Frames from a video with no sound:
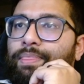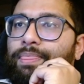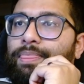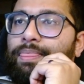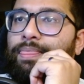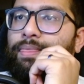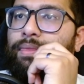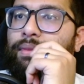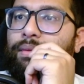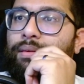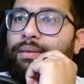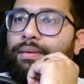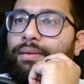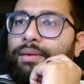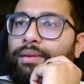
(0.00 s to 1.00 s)

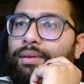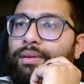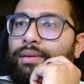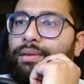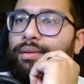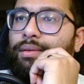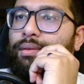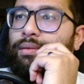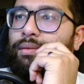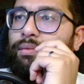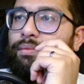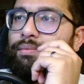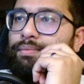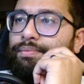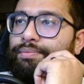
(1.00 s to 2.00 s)

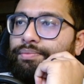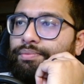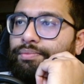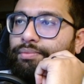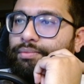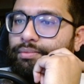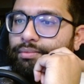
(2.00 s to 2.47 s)
(silence)